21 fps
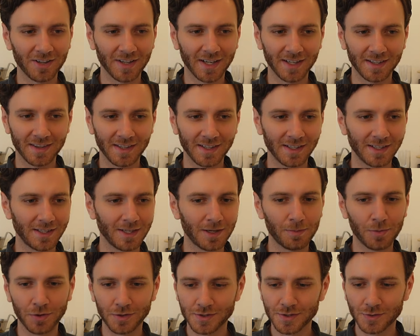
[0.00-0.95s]
like the
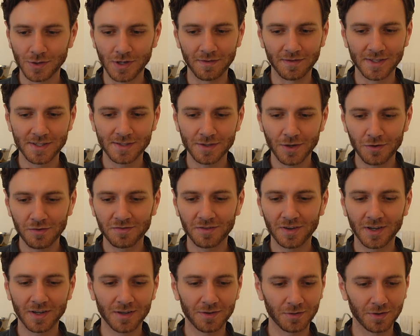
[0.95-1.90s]
upholstery of a
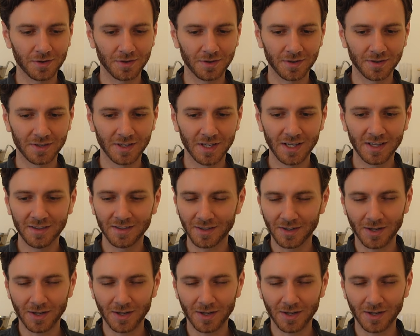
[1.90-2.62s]
sofa or the